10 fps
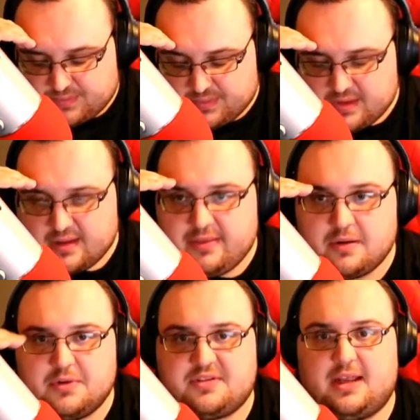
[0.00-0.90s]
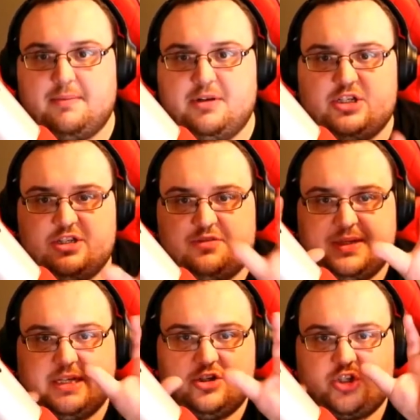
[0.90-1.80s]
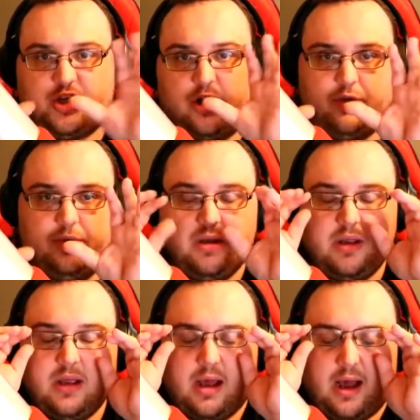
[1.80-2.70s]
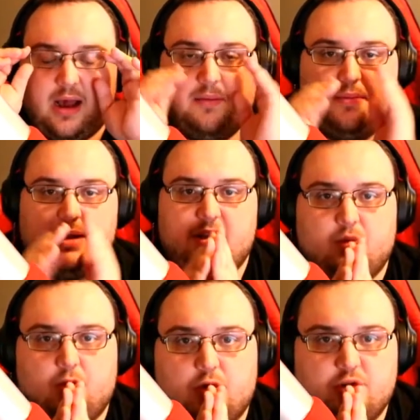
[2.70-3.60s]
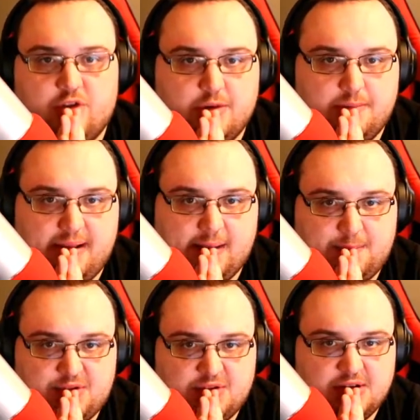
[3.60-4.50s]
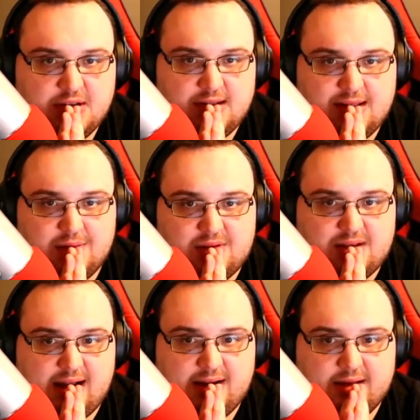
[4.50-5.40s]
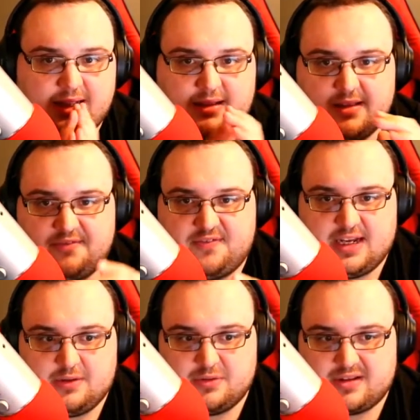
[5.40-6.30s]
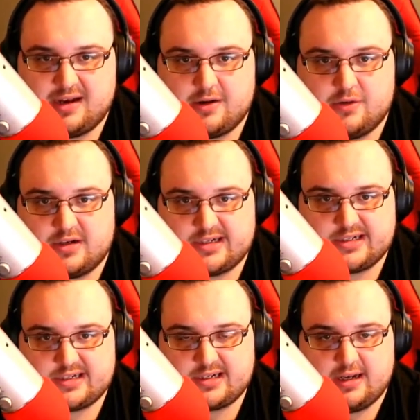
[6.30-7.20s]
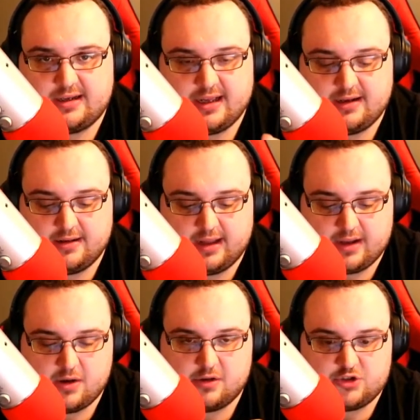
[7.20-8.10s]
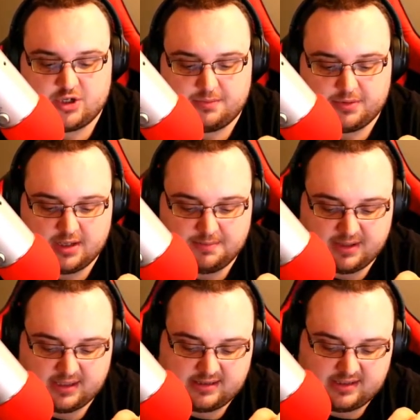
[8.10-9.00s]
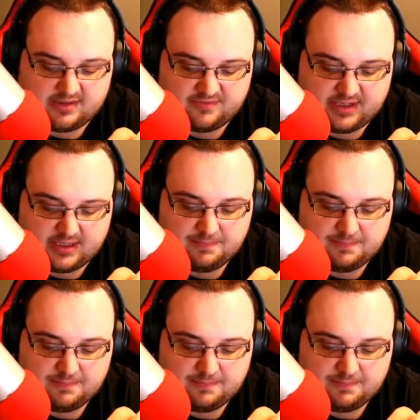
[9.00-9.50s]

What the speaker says: there was images being shown in Warzone maps. That was kind of like the feed was kind of going and getting all jumbled up like a TV.